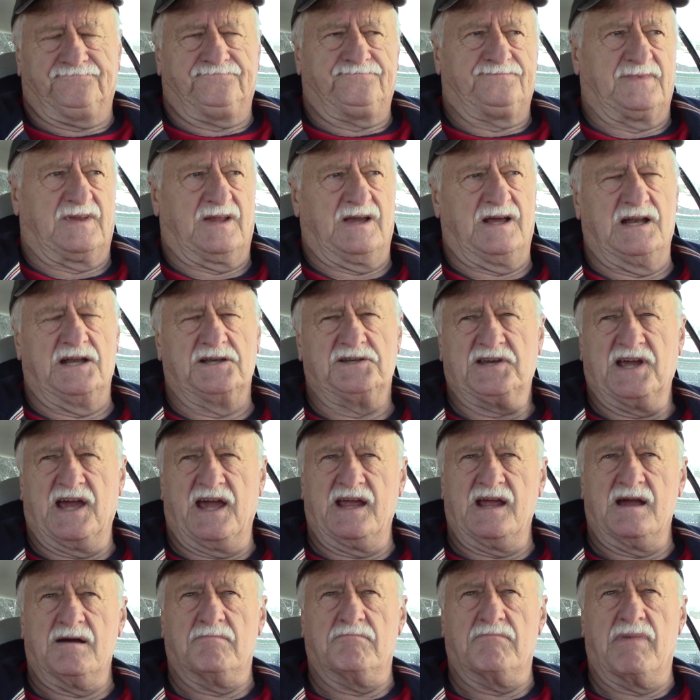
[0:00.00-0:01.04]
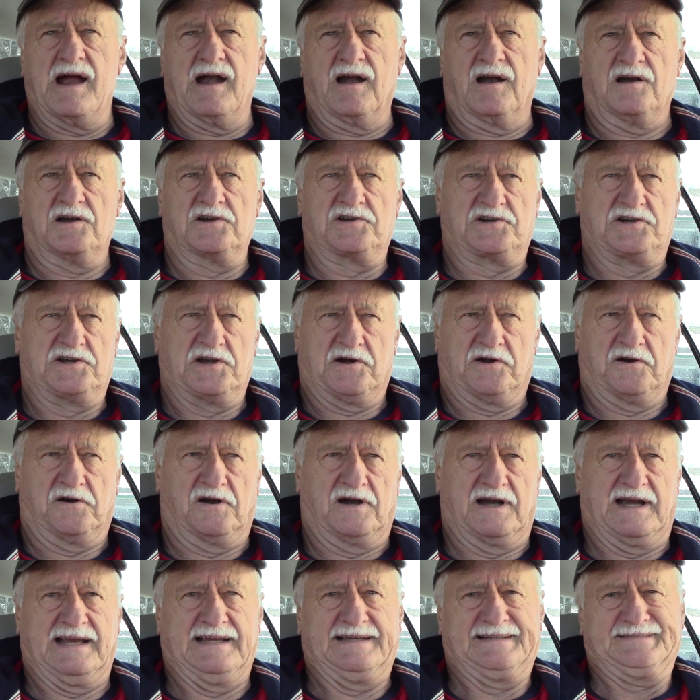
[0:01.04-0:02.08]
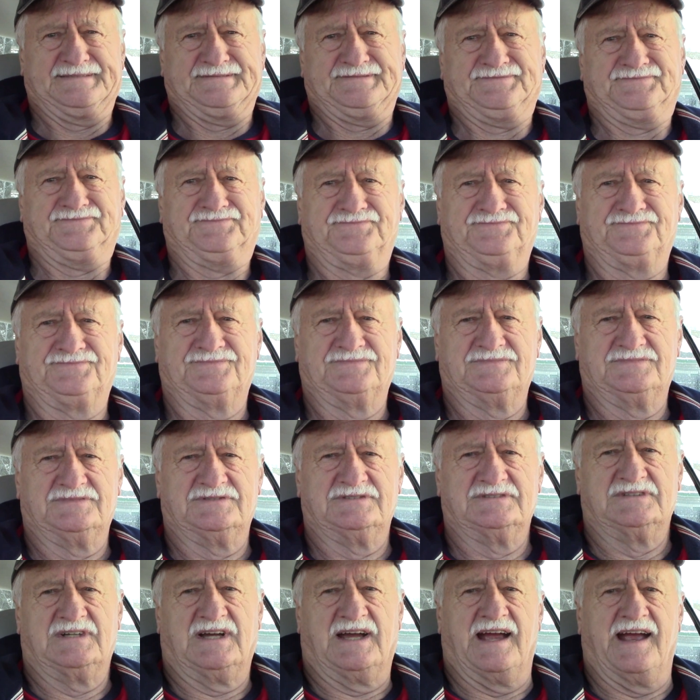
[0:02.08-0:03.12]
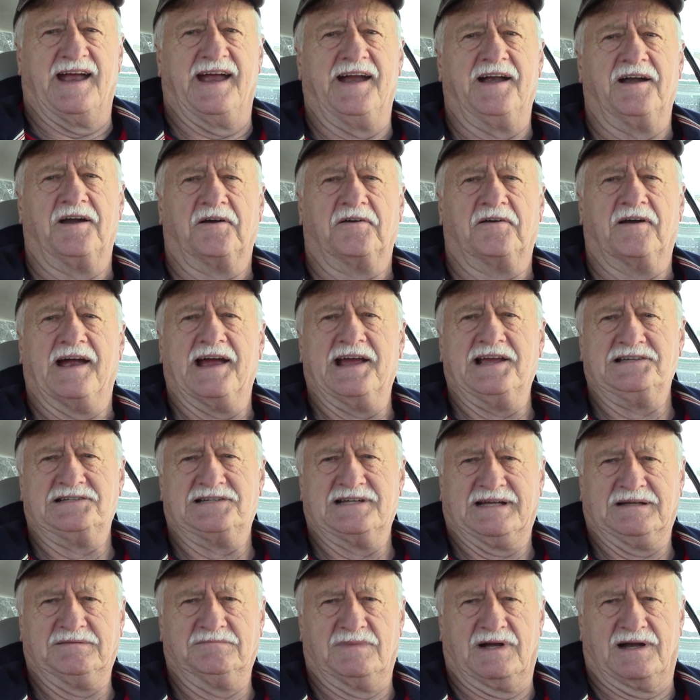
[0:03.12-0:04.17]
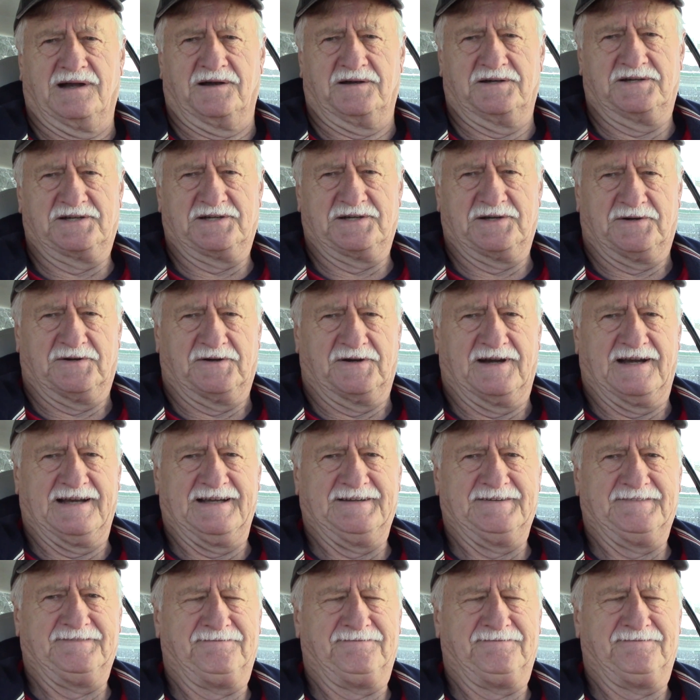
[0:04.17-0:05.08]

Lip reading: I'm going to tell you a bear story, a hair-raising bear story.